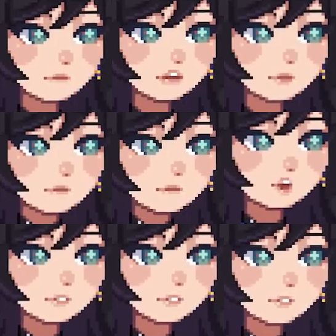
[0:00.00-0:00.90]

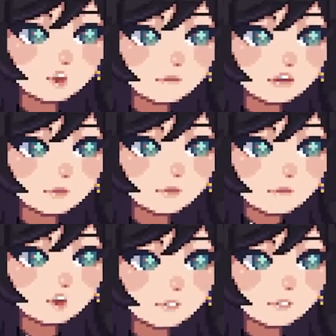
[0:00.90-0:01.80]
And for his
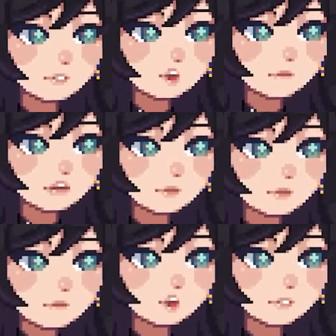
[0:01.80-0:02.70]
light cone, it's just
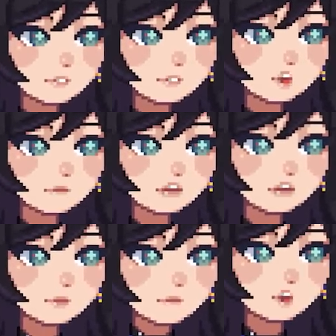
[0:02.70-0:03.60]
post-op
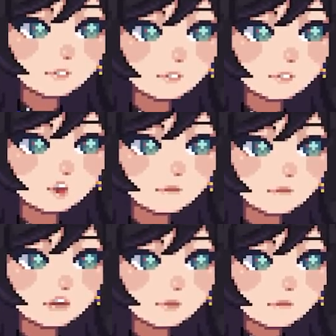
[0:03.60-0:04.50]
conversation.
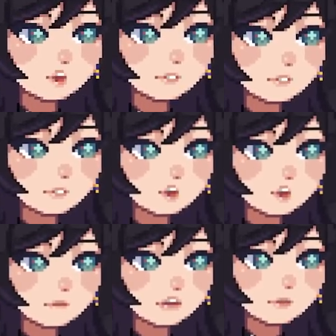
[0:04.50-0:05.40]
This one's just really
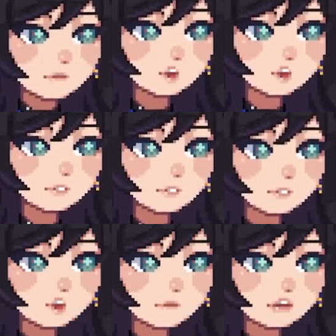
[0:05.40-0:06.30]
nice because
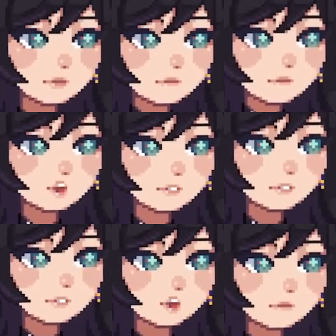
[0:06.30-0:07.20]
of the energy
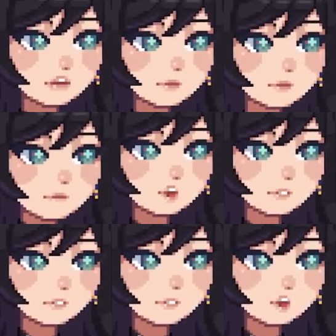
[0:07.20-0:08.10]
regeneration rate
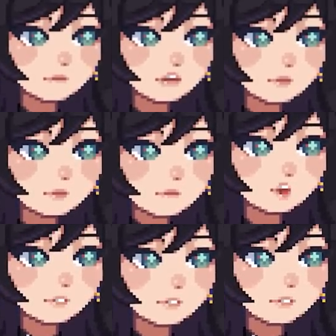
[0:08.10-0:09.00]
increase. I really like it for
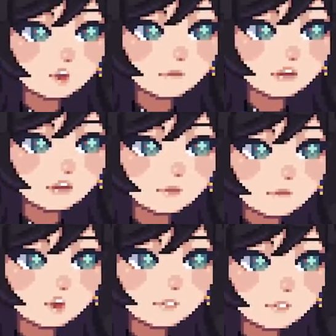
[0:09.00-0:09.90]
that. He
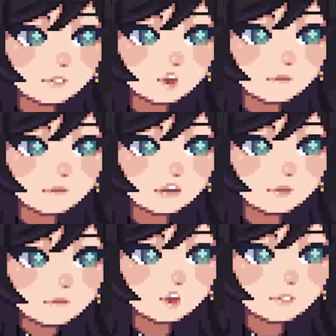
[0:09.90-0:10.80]
is 10, 10, 10.